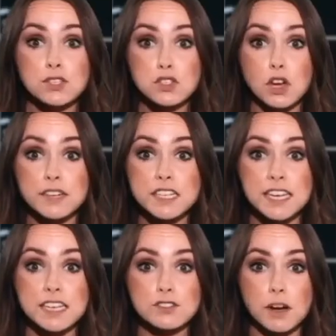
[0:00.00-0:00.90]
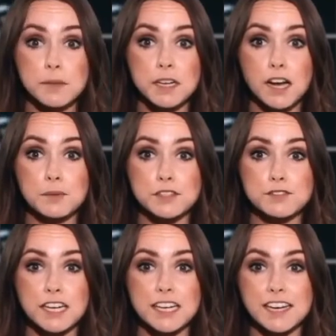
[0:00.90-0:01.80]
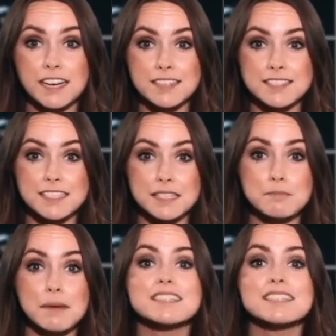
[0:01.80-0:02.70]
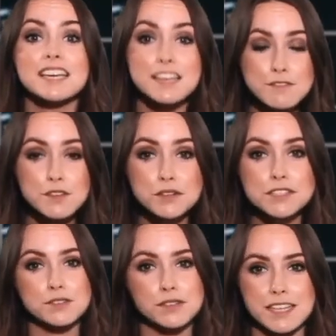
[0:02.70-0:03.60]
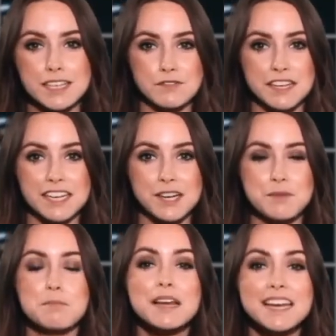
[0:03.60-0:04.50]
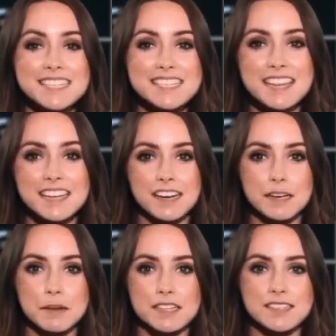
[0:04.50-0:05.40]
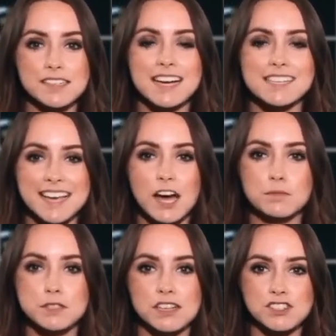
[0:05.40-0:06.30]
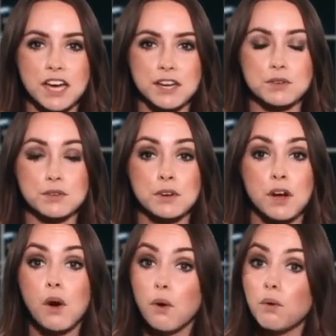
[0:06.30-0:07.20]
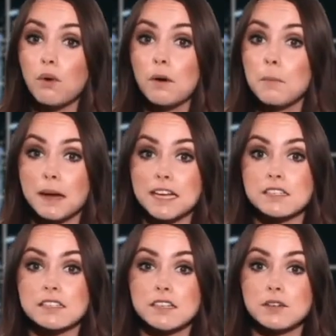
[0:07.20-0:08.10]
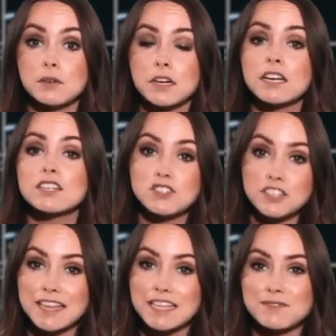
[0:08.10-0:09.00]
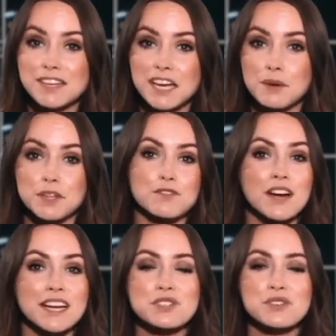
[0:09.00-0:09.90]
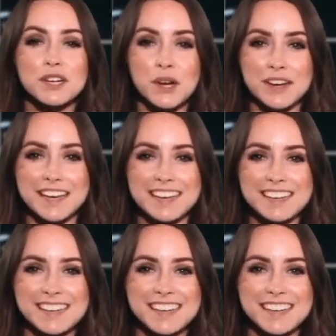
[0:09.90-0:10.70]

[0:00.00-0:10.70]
Sorry to interrupt the guy with the funny glasses, but if you're enjoying this video, please hit the like button as it helps our channel. Or better still, share this video with a friend or a colleague.